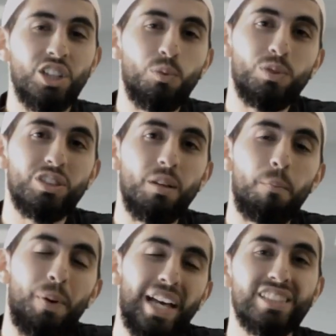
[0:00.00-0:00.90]
She was the
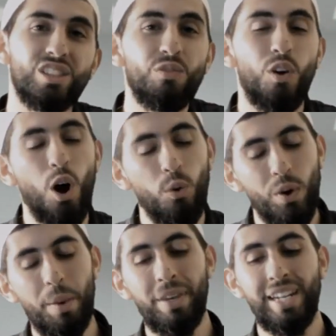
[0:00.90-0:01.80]
best of all
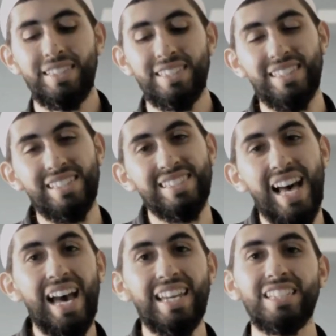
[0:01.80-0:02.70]
women, and to
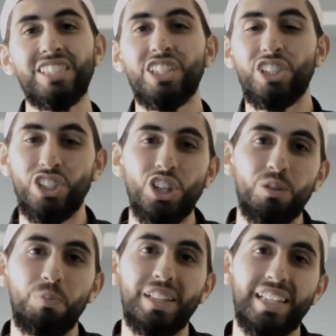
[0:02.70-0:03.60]
society she
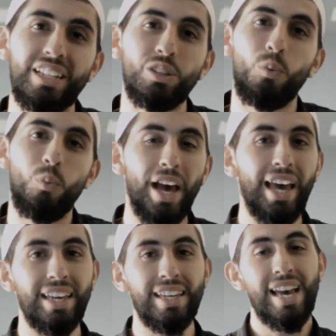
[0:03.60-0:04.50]
should be leading the
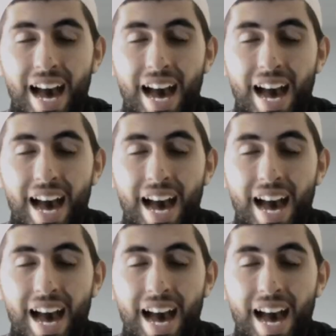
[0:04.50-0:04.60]
way.